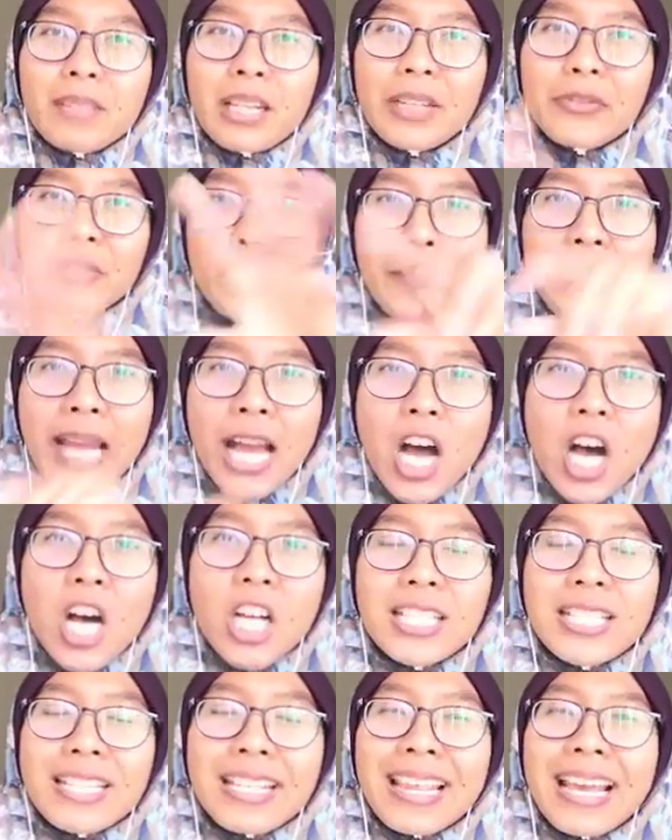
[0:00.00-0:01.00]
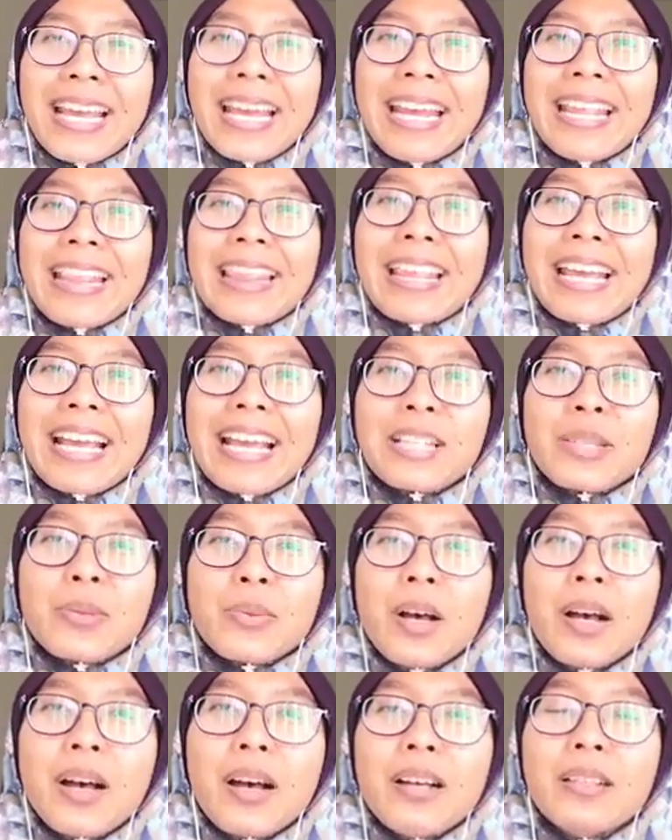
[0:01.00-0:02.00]
I've got my aunt there in there as
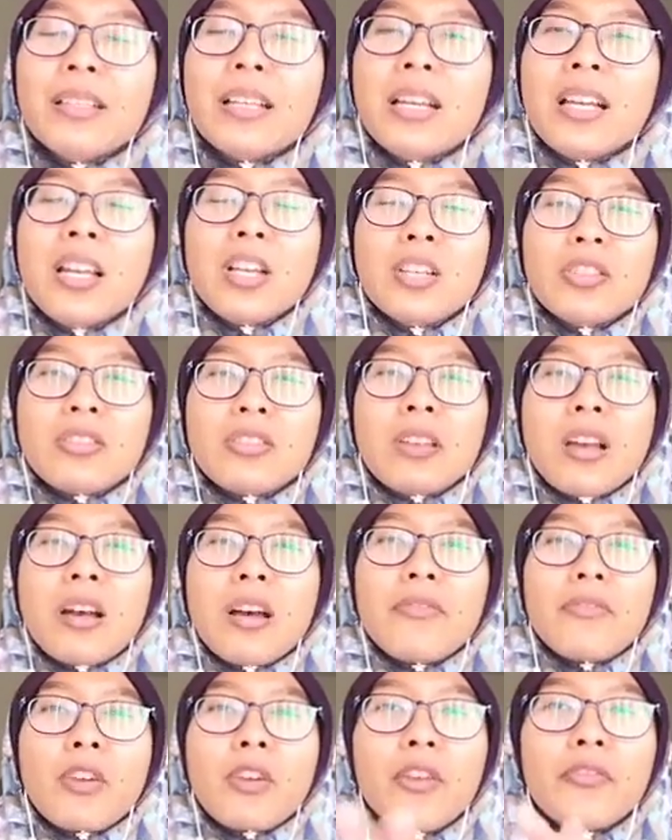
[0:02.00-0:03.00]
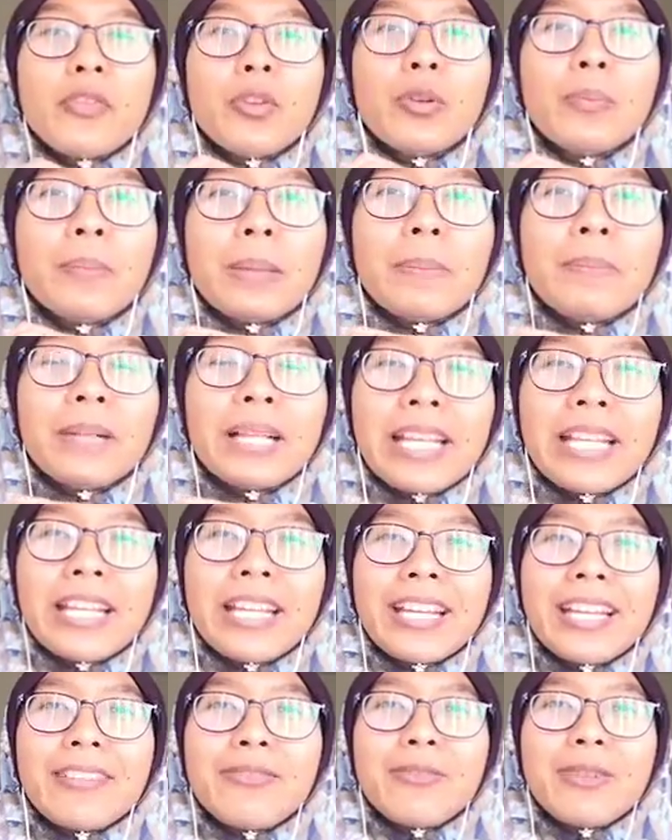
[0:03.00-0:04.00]
well. So I've got a few people in
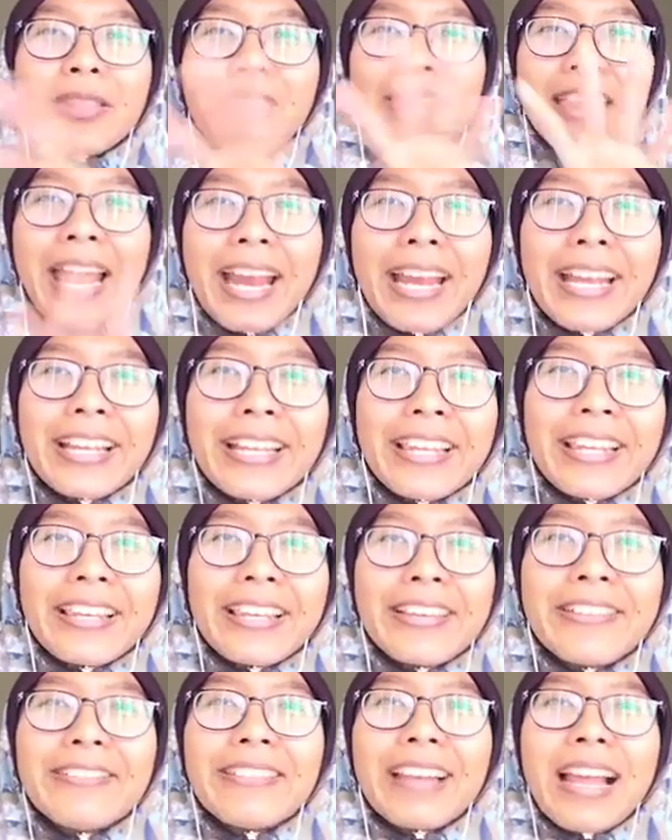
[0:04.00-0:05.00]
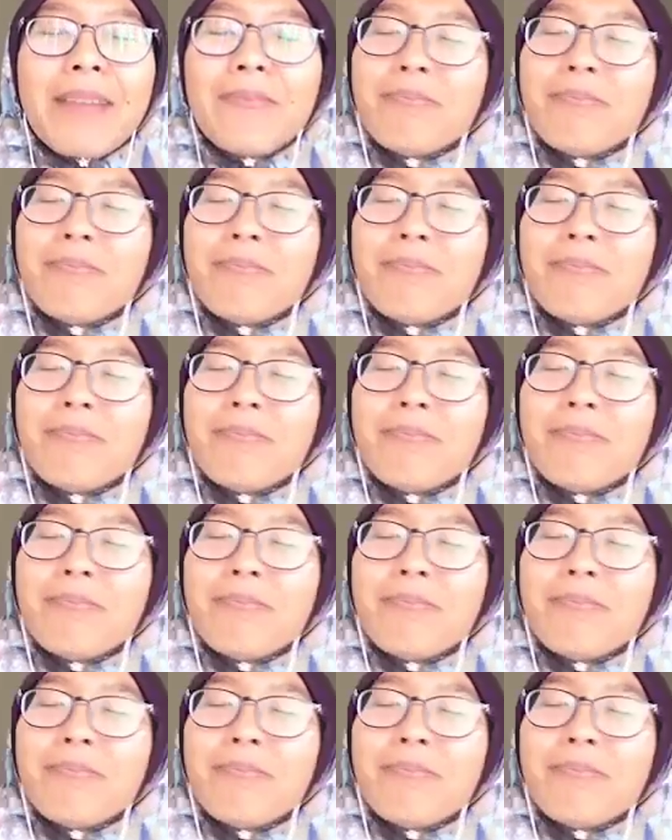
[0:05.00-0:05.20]
here. Well, thank you.